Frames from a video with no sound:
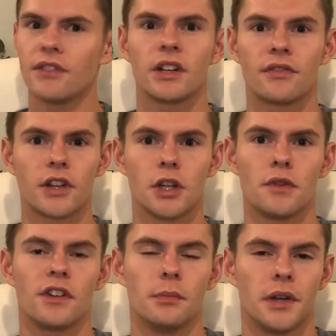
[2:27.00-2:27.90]
even if
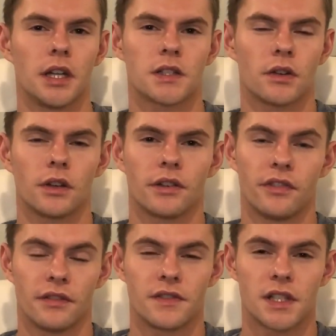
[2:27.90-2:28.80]
the UVB is only
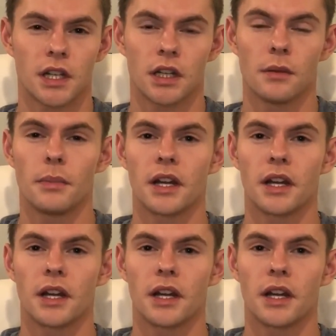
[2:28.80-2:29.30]
15.